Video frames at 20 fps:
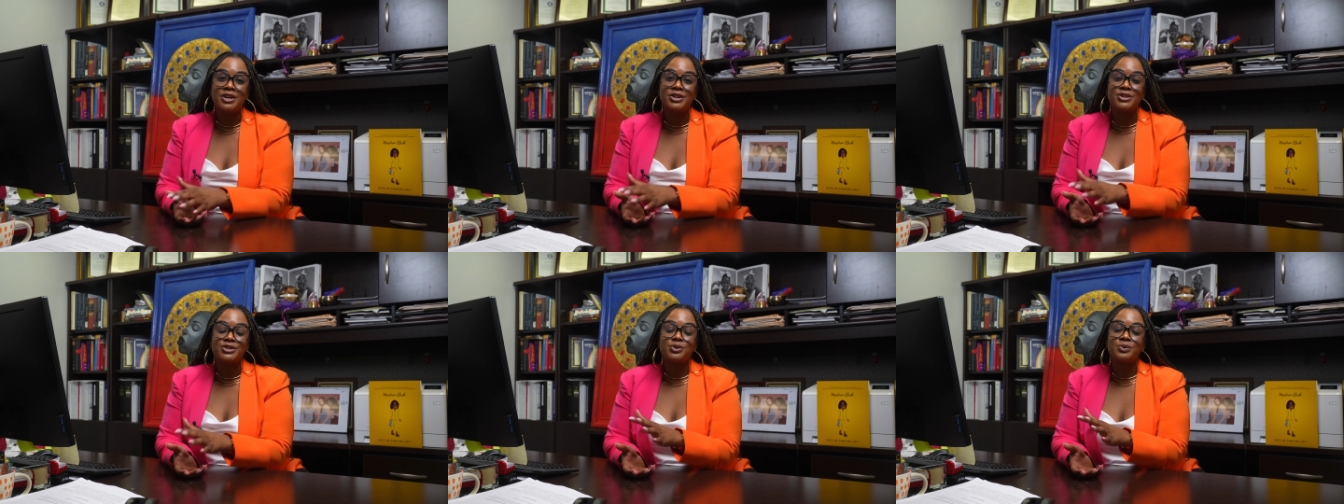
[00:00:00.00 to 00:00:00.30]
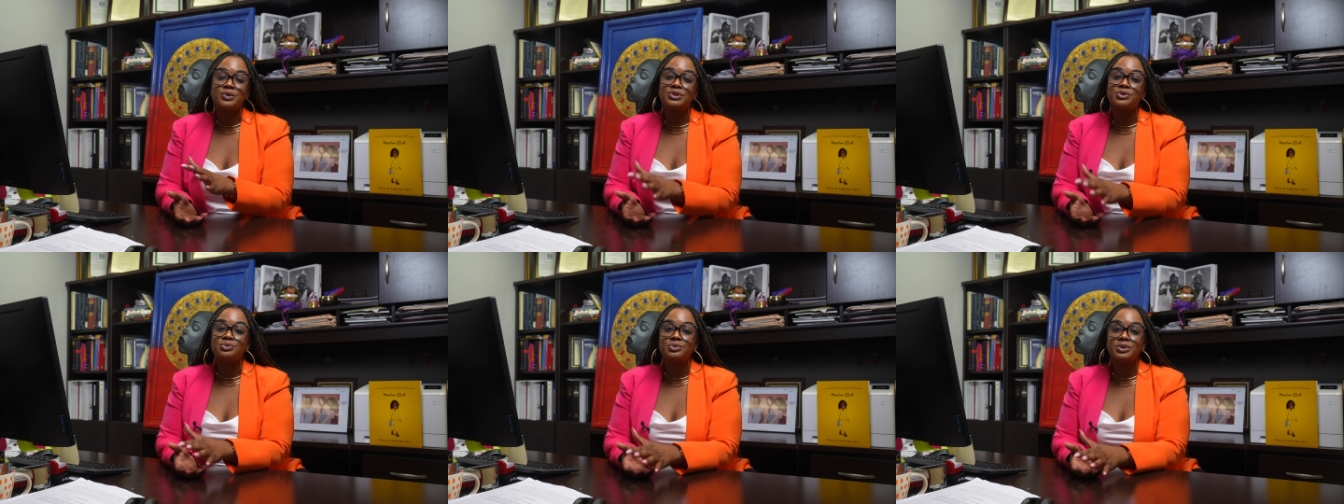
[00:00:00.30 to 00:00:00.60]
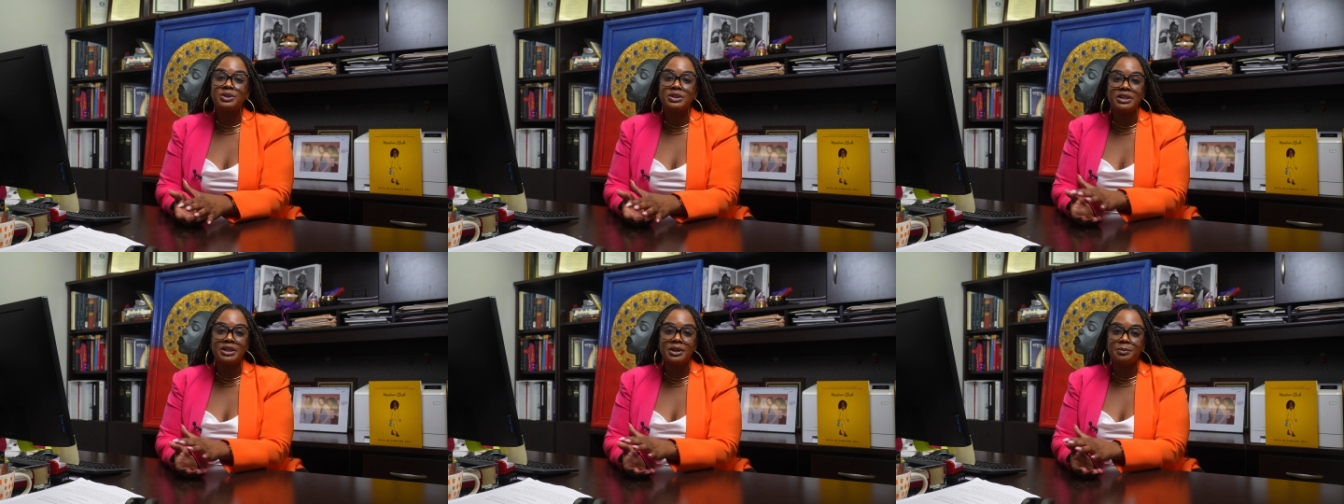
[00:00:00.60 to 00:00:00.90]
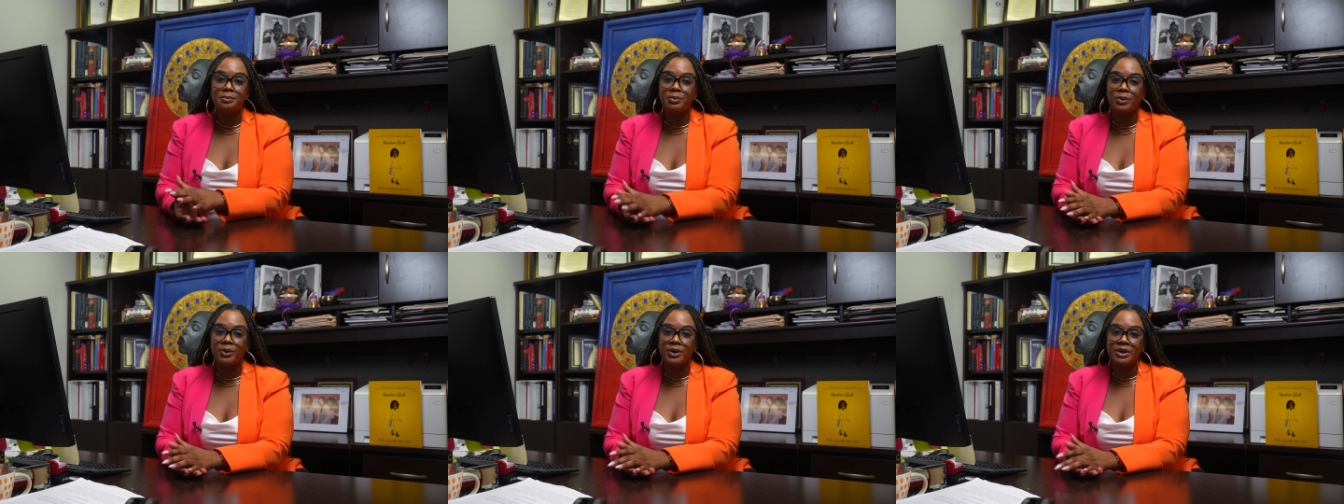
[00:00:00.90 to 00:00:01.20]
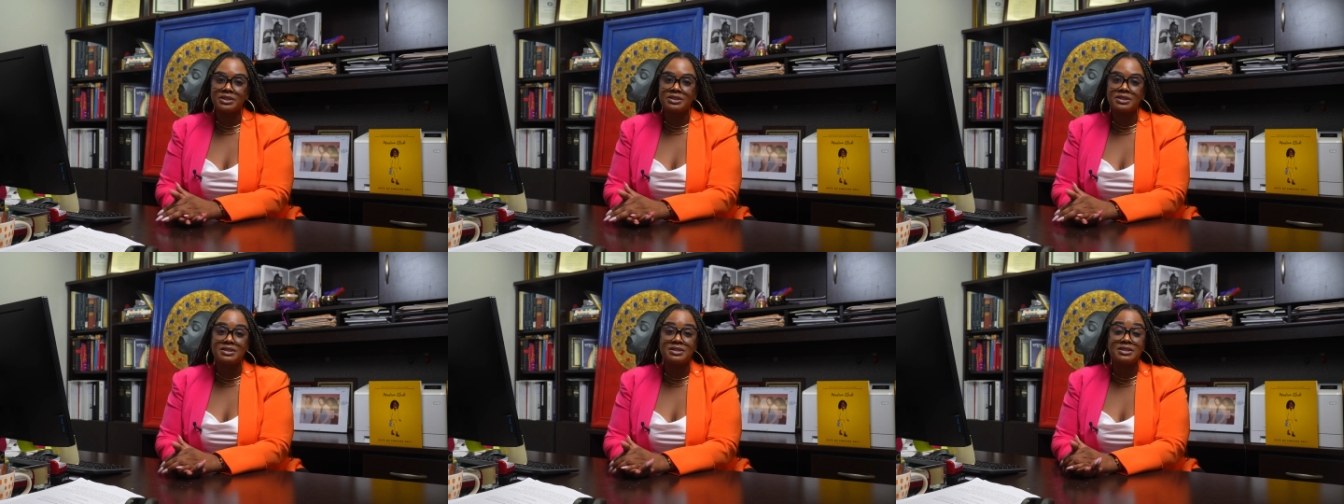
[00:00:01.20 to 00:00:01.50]
so it's really
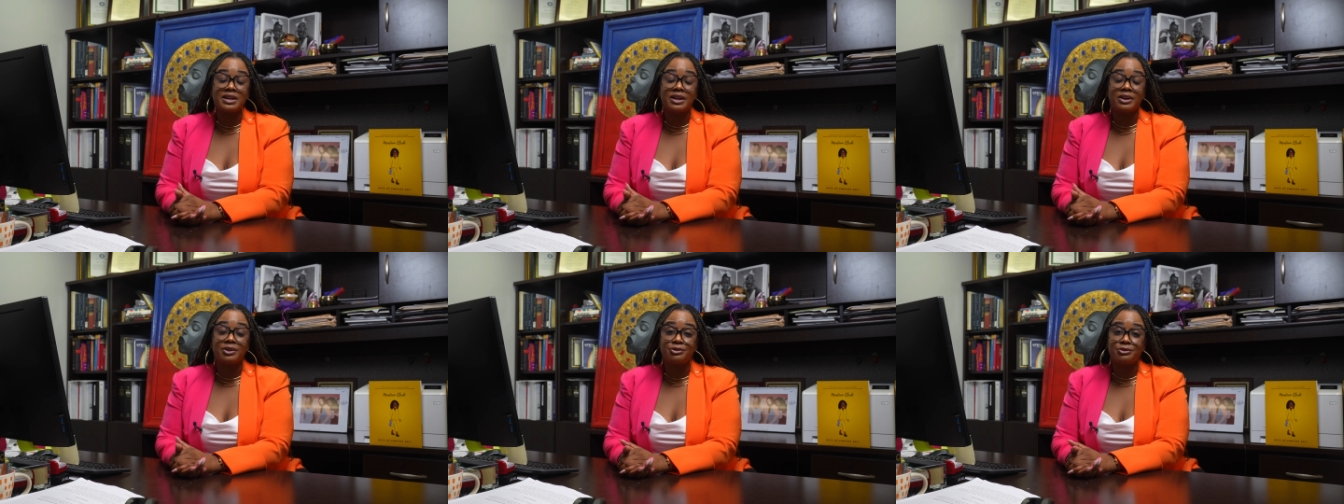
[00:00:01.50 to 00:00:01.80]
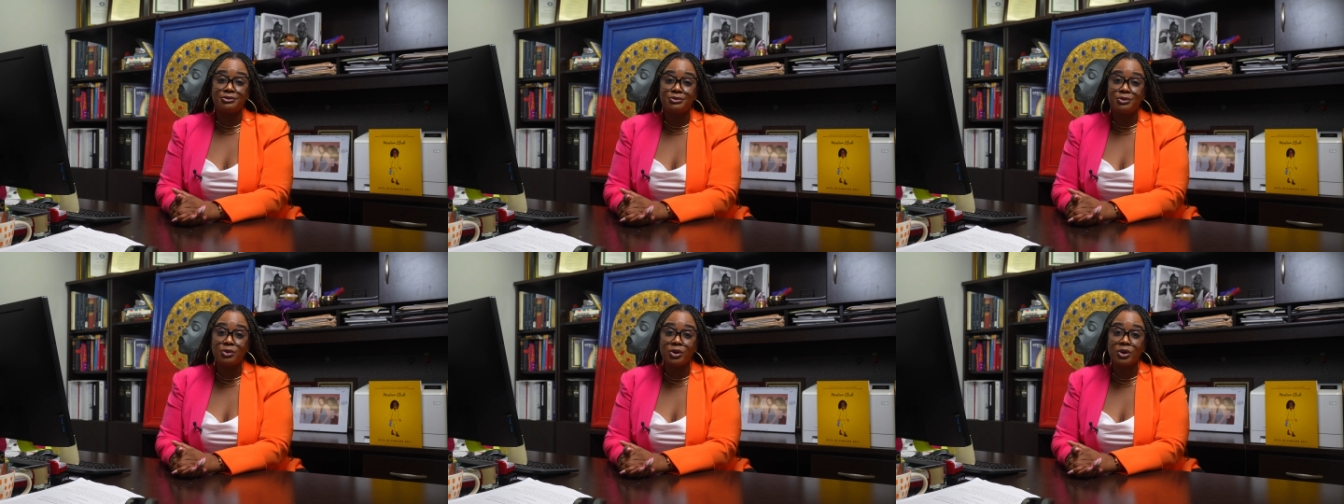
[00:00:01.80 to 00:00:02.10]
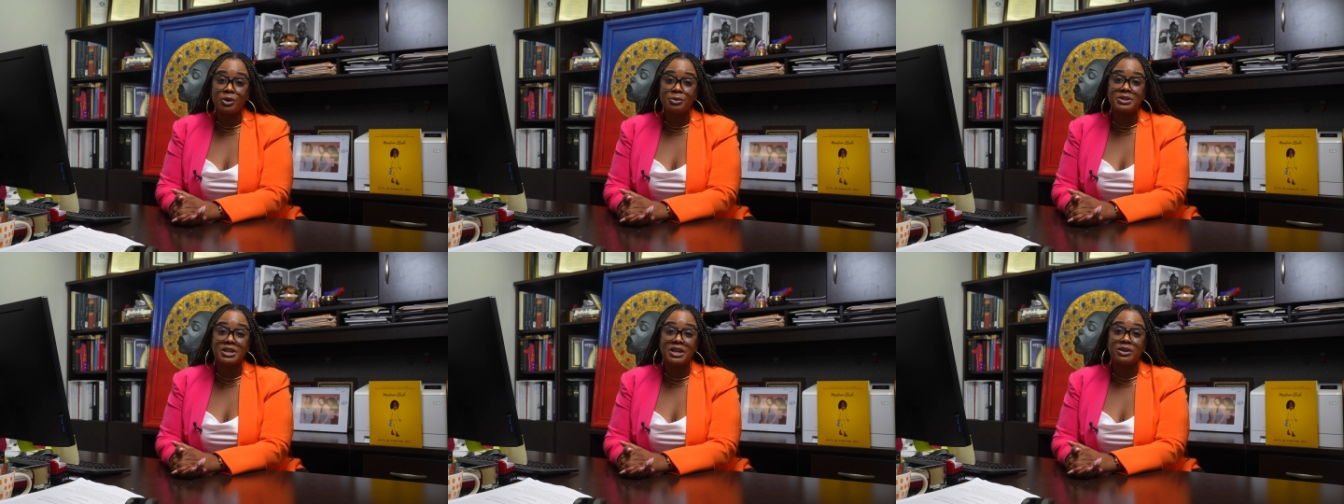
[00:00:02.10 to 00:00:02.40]
important to stay informed